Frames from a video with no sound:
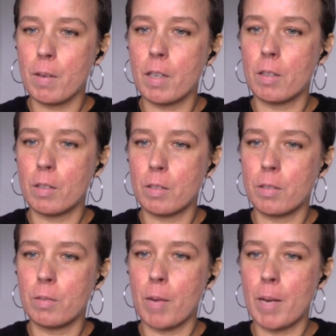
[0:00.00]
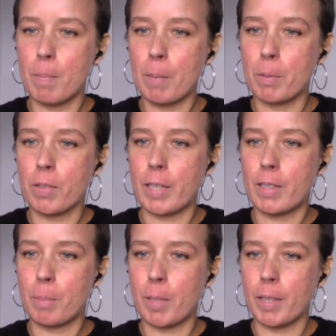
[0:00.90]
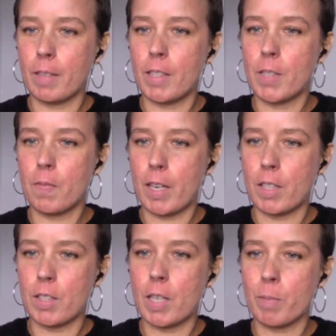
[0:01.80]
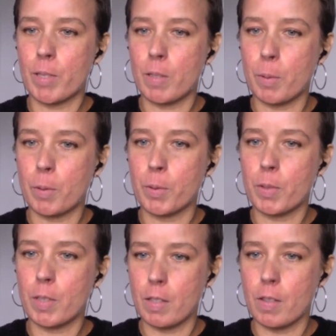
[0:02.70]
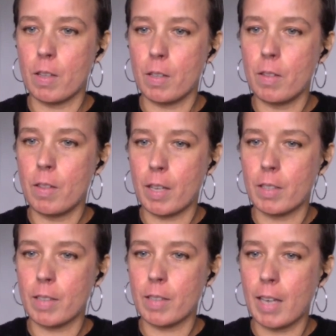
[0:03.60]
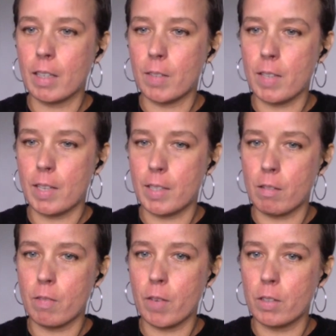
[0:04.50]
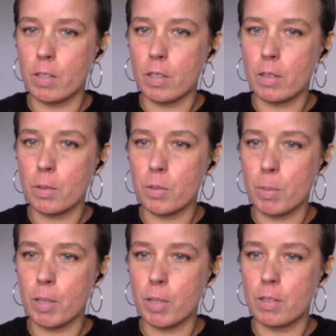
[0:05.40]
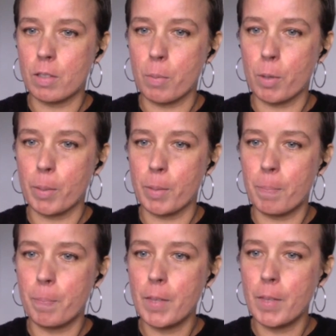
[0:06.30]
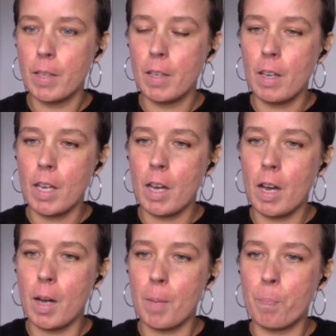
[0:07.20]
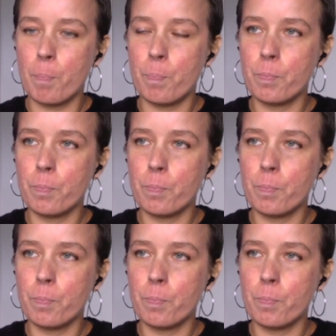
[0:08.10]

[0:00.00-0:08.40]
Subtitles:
on when people try to plug in these fair shares principles is that they're getting at this idea of unjust contribution to the problem. I